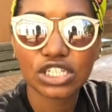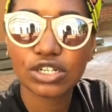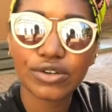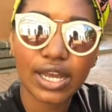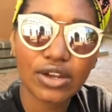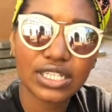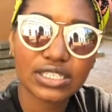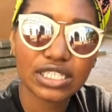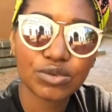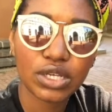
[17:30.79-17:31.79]
to look around and
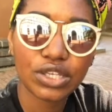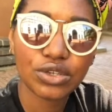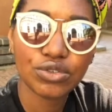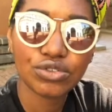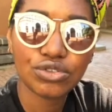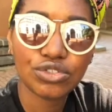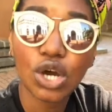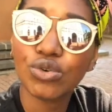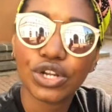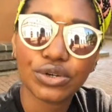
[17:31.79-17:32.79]
see what you
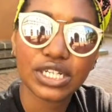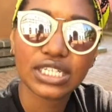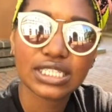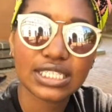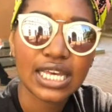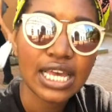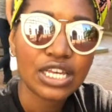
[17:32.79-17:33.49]
don't notice.